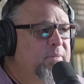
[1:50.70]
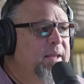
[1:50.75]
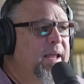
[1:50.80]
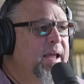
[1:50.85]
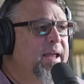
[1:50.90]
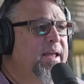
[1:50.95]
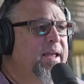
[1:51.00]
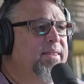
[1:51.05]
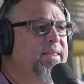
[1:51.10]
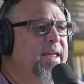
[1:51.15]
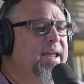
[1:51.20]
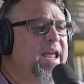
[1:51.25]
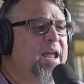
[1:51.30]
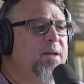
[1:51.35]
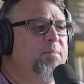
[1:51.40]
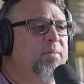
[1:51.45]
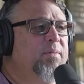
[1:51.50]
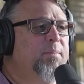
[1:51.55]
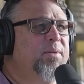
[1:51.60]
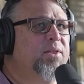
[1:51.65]
Yeah, they
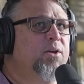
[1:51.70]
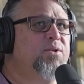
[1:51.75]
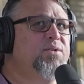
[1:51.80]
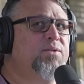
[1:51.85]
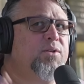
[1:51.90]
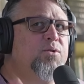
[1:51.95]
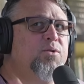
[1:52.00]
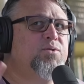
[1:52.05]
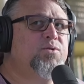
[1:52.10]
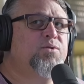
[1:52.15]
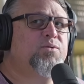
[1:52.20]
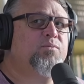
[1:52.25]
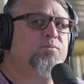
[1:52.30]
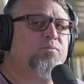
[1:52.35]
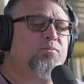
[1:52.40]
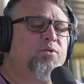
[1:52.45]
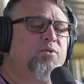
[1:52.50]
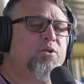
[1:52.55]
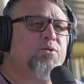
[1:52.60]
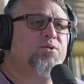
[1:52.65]
came, but
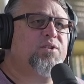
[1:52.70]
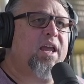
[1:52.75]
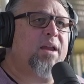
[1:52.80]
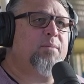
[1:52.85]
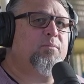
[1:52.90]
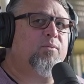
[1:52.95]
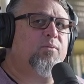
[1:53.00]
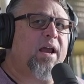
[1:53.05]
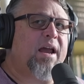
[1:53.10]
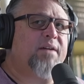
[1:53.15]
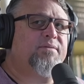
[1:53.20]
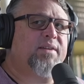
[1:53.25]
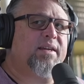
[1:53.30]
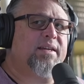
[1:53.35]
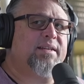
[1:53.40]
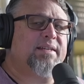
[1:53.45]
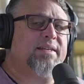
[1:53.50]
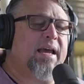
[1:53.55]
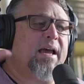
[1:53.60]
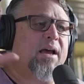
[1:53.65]
those came
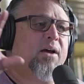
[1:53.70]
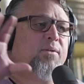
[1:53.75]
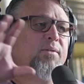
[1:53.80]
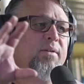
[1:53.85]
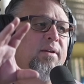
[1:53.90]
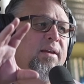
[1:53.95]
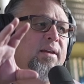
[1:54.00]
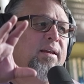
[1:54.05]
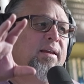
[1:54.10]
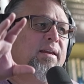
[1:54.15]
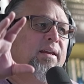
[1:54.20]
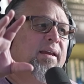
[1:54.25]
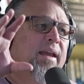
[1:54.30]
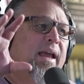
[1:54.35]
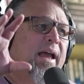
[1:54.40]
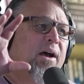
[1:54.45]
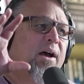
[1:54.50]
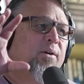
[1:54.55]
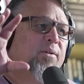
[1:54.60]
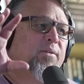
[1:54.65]
rafting down
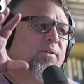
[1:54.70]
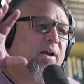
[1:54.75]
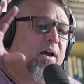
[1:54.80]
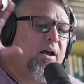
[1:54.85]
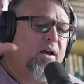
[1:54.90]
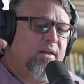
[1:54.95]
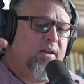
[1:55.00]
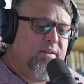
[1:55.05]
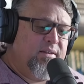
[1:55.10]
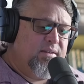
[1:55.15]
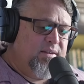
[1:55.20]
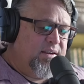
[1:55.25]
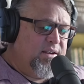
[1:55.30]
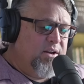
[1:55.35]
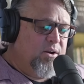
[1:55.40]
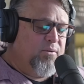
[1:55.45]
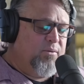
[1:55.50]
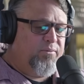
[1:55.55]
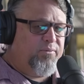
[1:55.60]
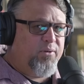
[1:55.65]
out on,
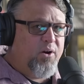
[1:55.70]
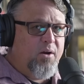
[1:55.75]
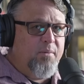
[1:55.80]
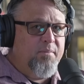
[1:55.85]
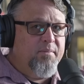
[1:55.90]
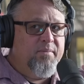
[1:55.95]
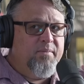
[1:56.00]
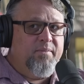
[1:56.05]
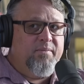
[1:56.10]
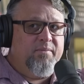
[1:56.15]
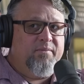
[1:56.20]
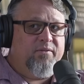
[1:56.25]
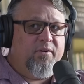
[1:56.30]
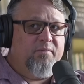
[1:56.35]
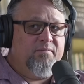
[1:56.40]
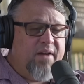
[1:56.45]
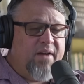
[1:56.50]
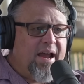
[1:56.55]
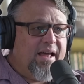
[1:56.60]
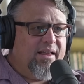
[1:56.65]
you know, from
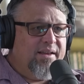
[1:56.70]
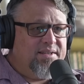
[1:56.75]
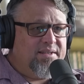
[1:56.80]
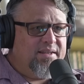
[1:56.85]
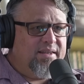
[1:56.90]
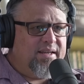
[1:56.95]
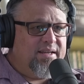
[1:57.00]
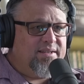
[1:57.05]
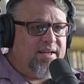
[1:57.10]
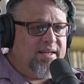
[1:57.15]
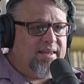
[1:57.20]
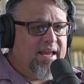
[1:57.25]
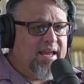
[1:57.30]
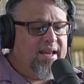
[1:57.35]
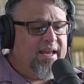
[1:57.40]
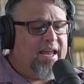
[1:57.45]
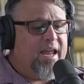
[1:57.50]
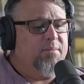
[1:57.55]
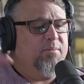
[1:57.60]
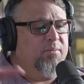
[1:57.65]
valleys and things like that,
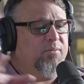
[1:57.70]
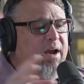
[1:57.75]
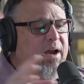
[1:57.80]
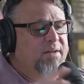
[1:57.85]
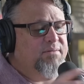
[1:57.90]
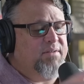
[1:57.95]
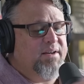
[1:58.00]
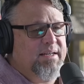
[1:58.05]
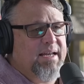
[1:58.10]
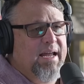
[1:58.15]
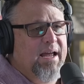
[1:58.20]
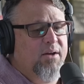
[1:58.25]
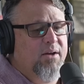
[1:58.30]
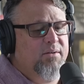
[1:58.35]
and they came rafting down